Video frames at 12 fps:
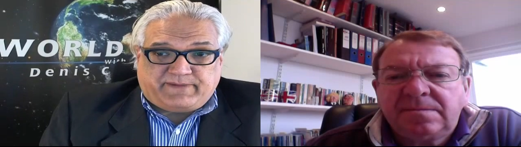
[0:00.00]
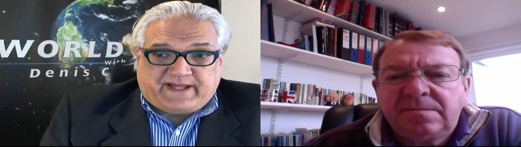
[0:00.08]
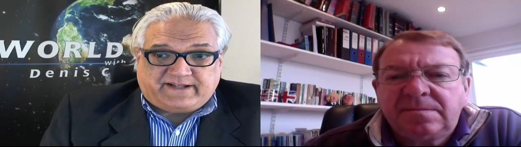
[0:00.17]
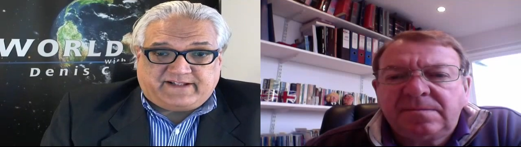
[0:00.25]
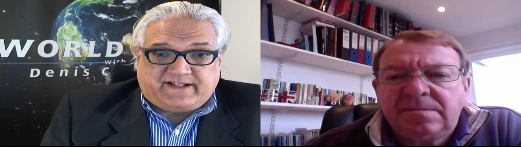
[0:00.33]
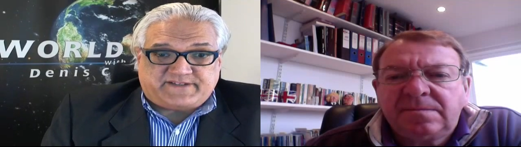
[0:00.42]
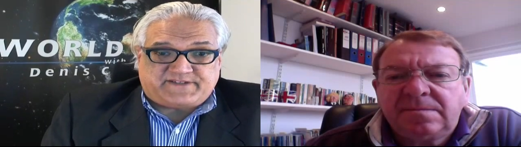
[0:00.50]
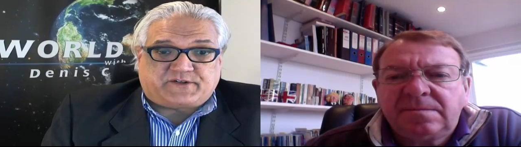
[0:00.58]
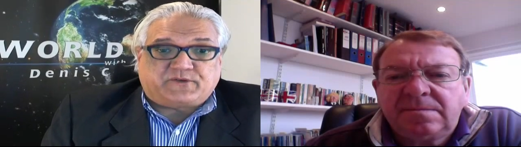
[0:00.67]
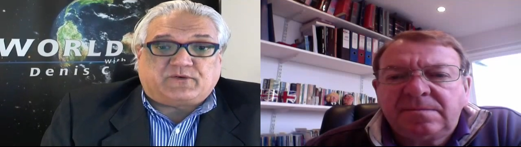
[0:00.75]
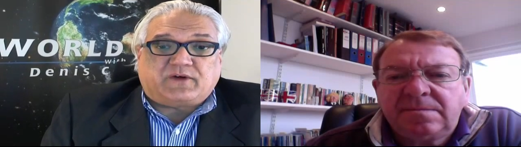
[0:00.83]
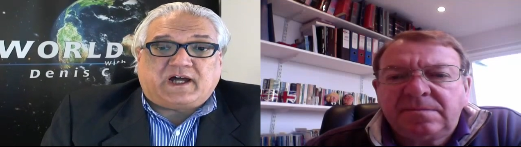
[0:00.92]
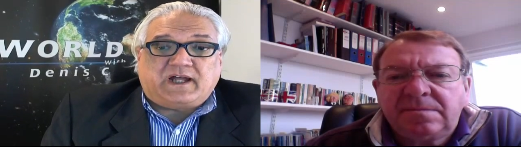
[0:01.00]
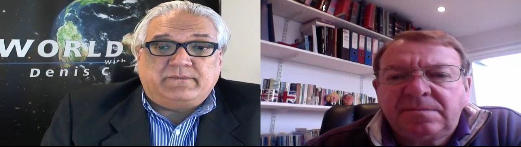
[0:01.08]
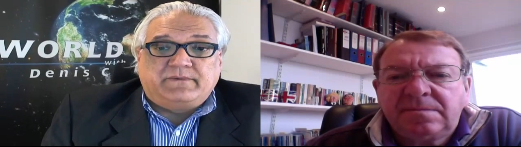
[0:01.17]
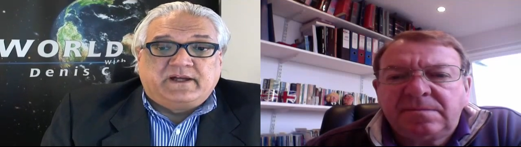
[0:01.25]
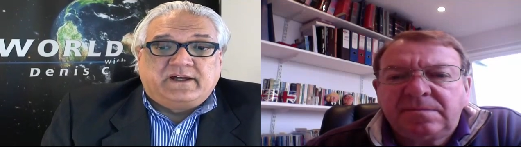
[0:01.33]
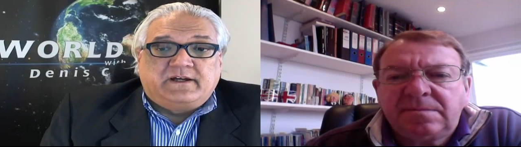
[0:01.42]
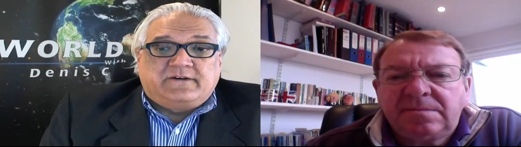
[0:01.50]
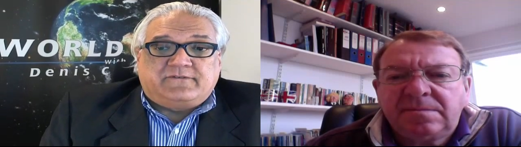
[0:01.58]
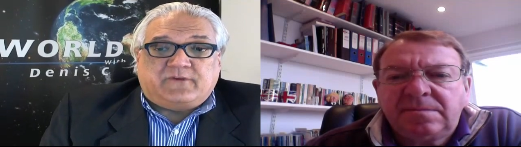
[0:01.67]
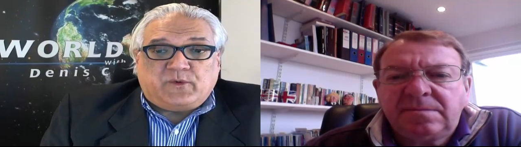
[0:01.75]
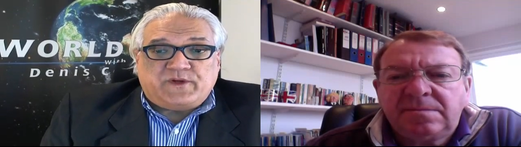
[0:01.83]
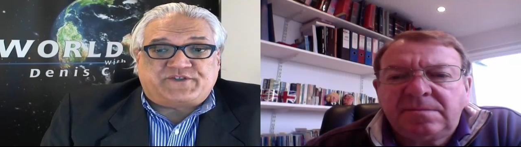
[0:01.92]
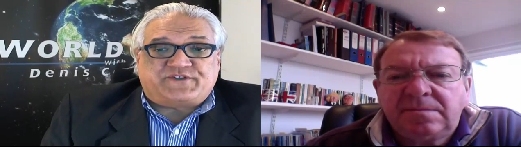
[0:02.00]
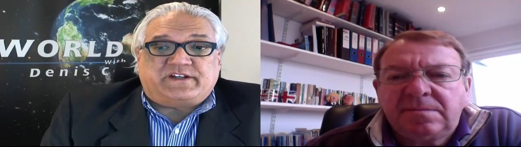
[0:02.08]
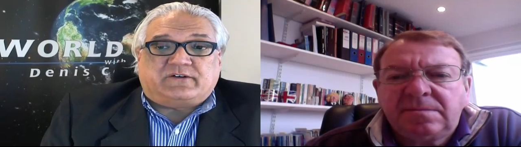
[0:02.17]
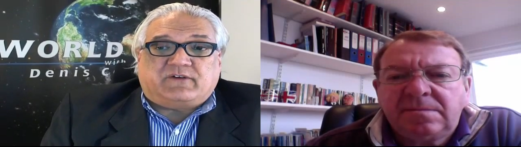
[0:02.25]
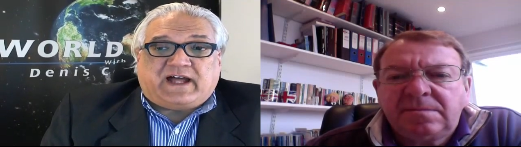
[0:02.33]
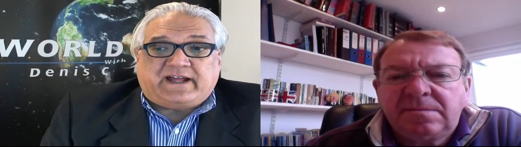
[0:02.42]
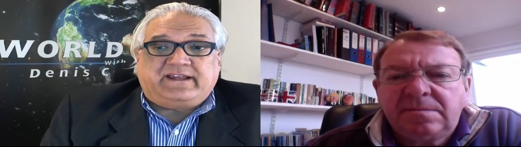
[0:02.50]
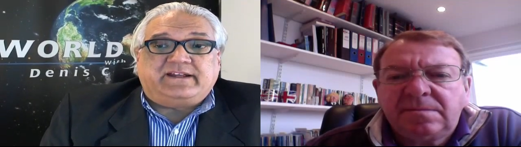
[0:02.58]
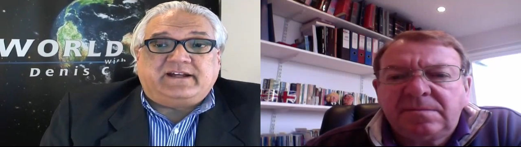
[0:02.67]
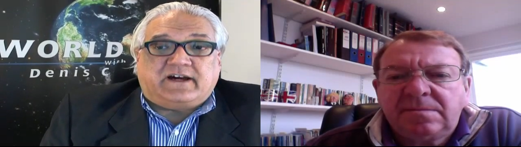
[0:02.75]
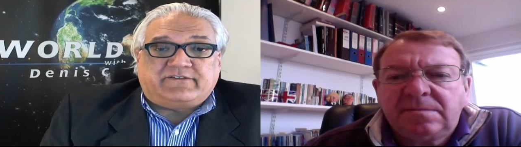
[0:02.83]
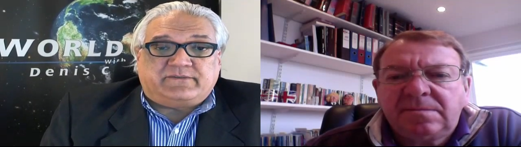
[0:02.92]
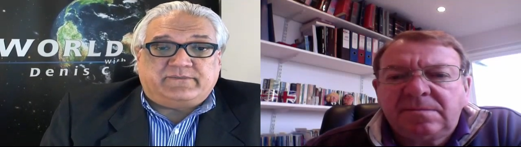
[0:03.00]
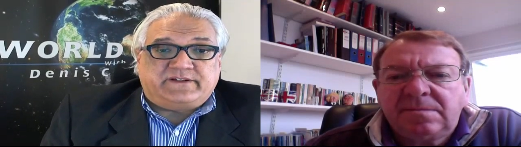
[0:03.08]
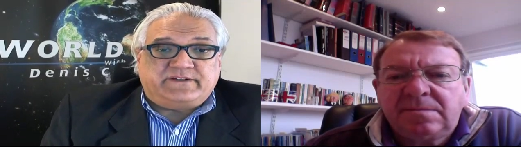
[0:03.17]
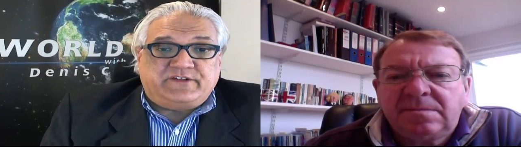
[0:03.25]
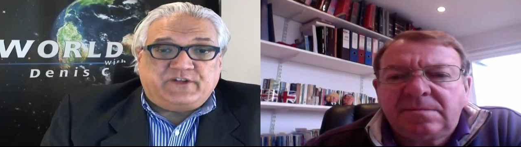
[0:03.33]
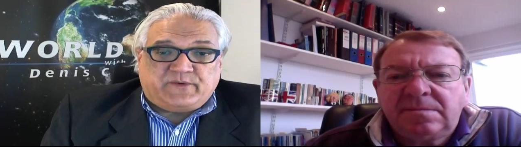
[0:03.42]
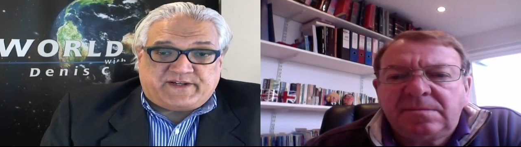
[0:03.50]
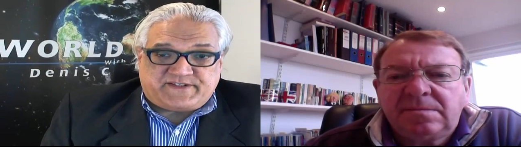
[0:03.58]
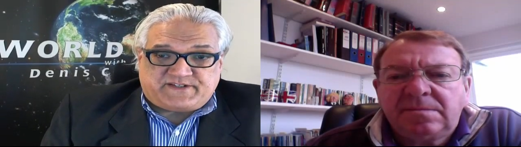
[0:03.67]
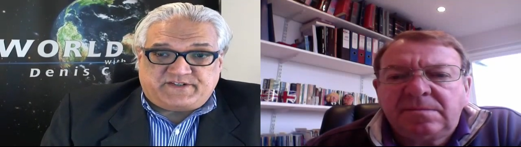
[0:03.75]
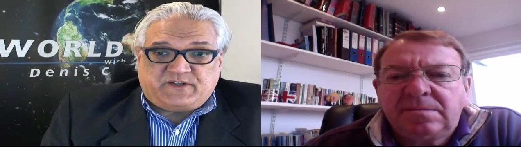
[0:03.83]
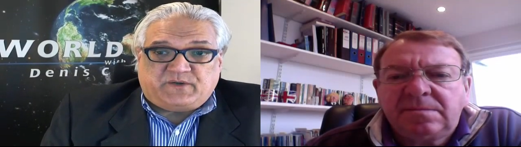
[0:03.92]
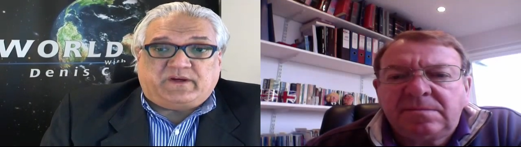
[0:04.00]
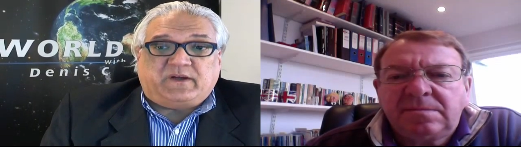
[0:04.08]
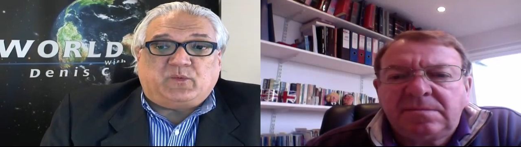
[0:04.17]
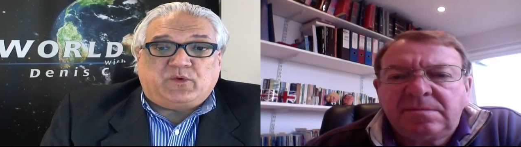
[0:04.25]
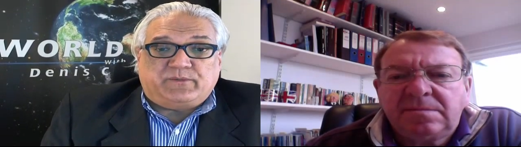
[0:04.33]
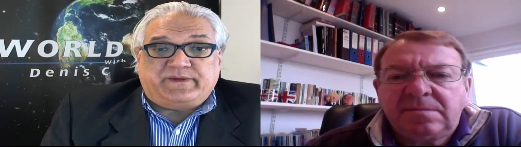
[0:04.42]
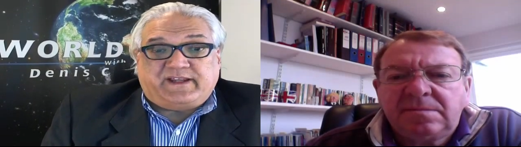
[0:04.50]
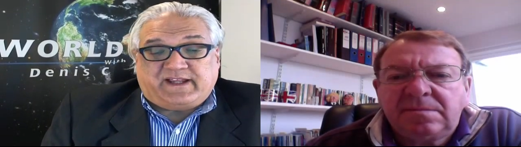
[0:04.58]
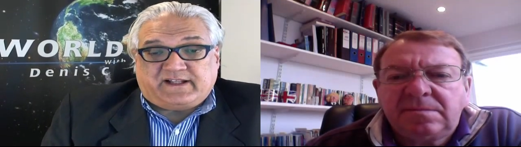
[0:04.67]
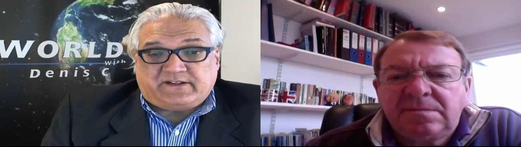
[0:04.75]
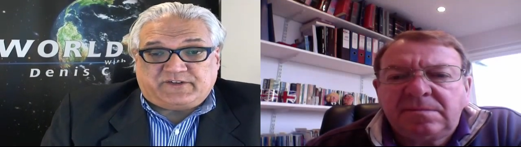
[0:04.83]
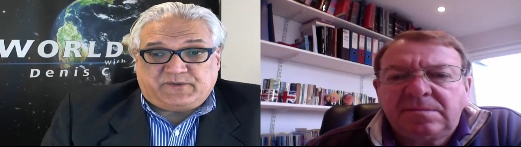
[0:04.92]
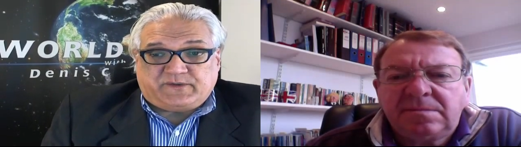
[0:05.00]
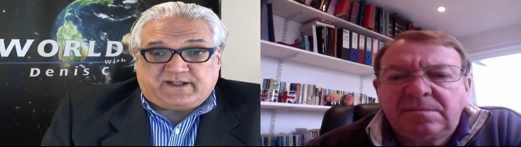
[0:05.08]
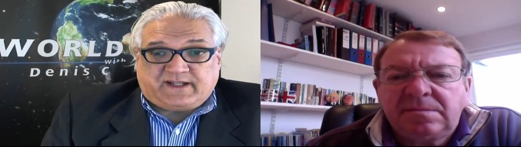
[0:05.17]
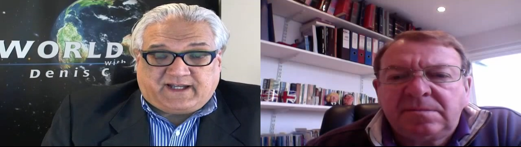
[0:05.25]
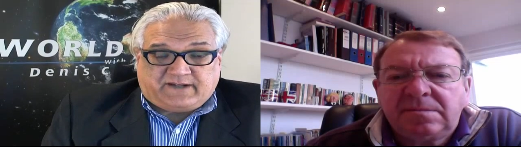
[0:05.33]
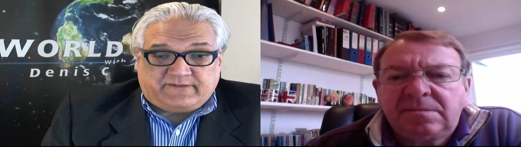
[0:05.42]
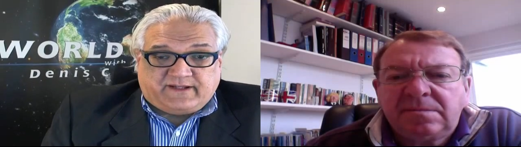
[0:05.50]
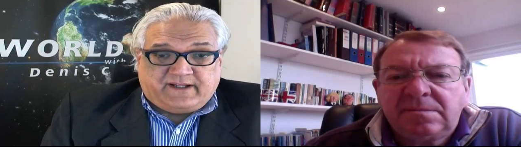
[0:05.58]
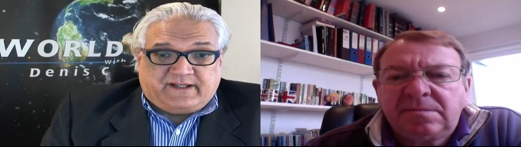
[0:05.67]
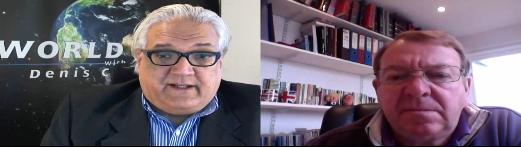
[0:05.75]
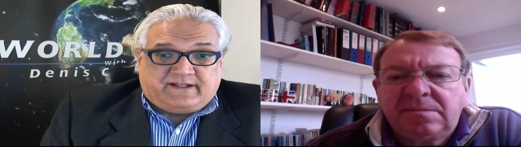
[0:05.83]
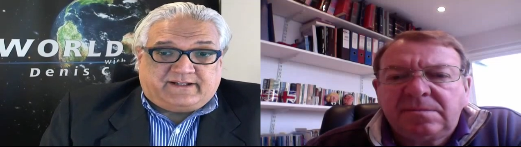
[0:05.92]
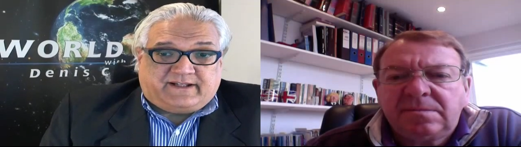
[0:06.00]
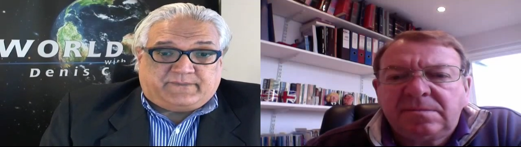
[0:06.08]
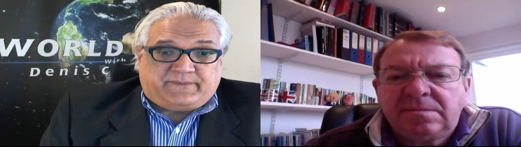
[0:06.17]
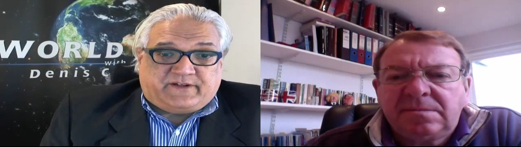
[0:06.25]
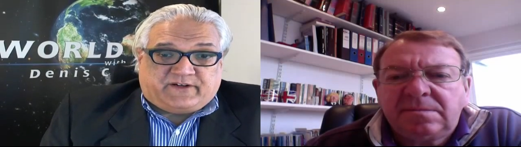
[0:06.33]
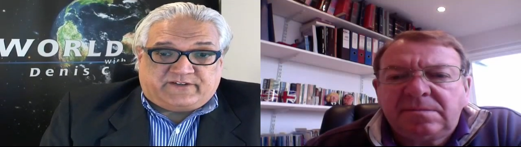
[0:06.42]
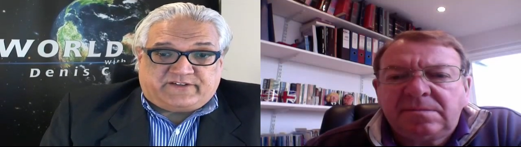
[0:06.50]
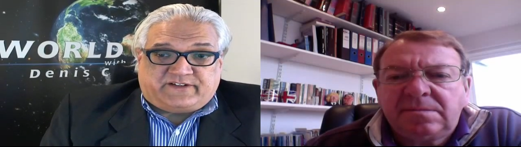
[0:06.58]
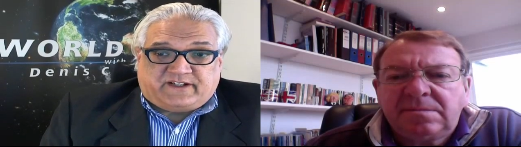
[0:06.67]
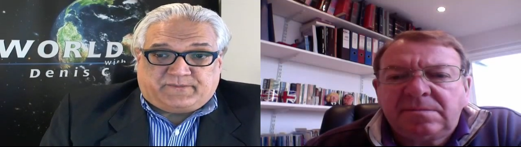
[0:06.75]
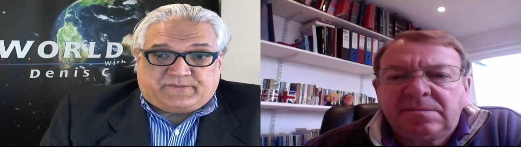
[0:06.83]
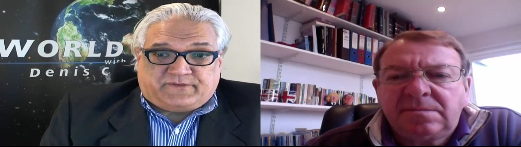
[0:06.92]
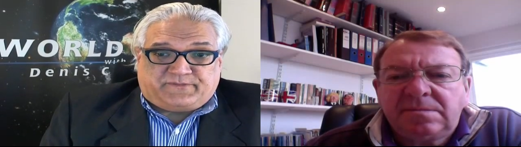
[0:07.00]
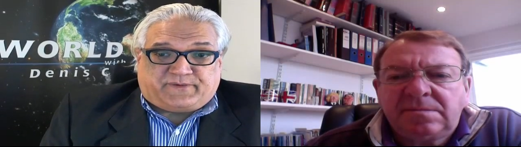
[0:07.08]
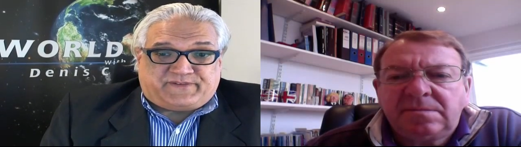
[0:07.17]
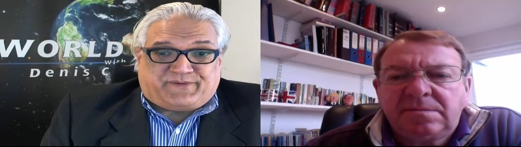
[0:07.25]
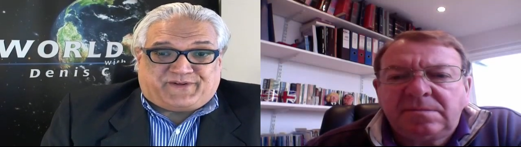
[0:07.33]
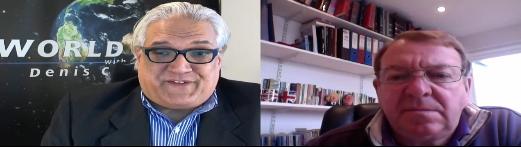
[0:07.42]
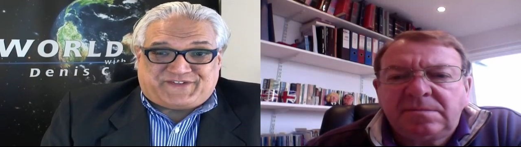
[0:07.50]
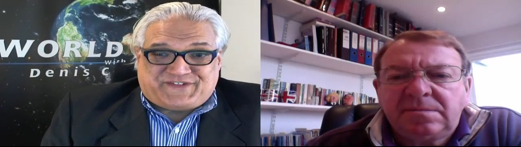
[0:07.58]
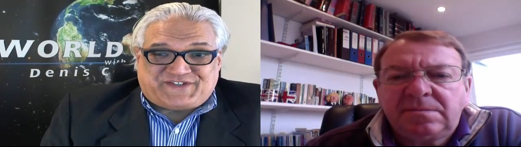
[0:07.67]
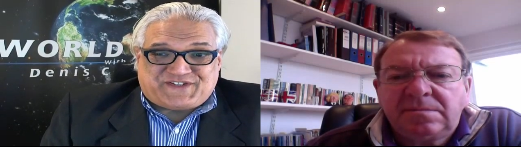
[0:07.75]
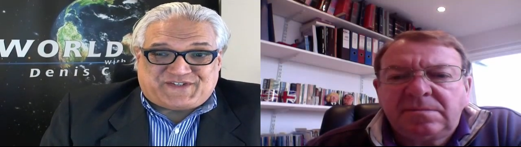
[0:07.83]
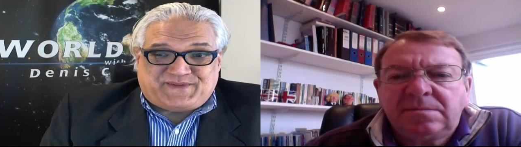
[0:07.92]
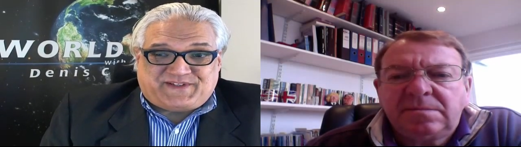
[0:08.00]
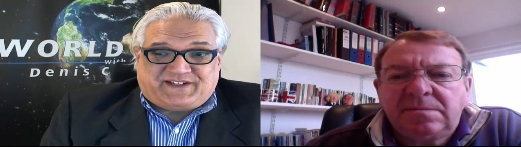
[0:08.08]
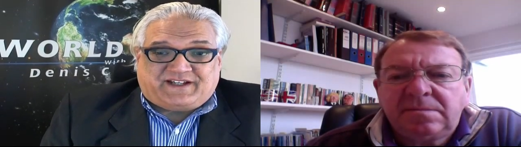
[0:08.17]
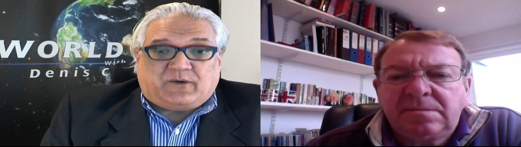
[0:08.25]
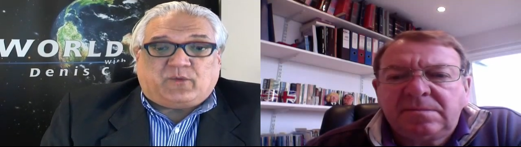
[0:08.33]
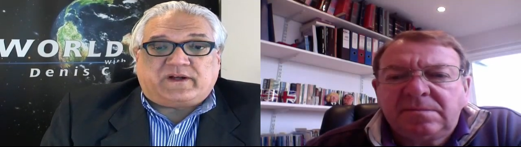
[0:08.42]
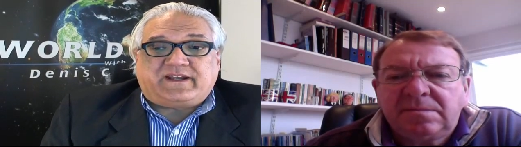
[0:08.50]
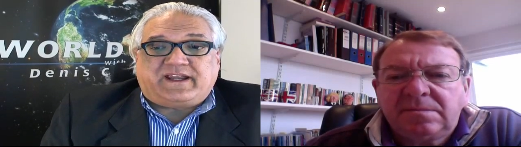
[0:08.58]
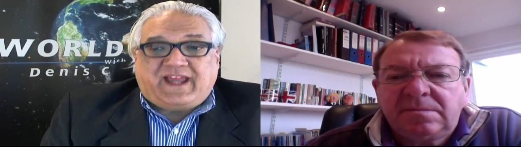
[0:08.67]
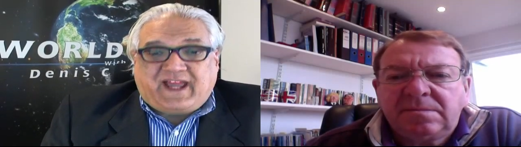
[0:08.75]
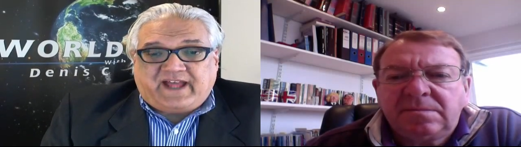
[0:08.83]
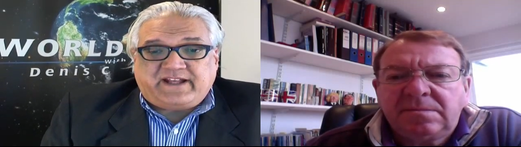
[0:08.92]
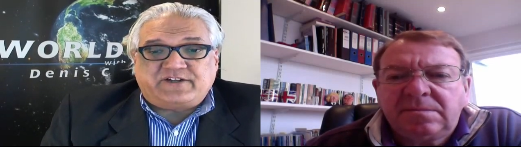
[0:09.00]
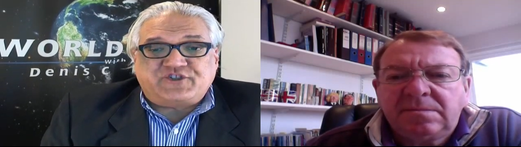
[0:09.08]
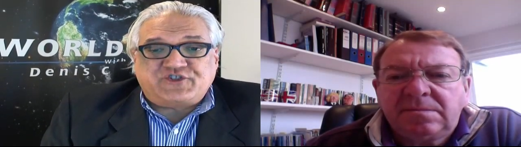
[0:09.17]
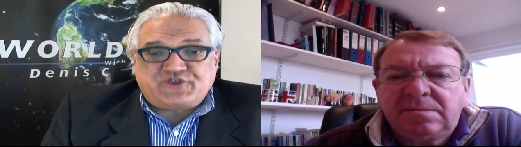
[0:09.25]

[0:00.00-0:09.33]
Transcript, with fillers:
Speaker 1: Baghdad is a crime for which the Iraqi government, U.S. and UN will be held to account. Now, beyond a number of politicians speaking out, what can and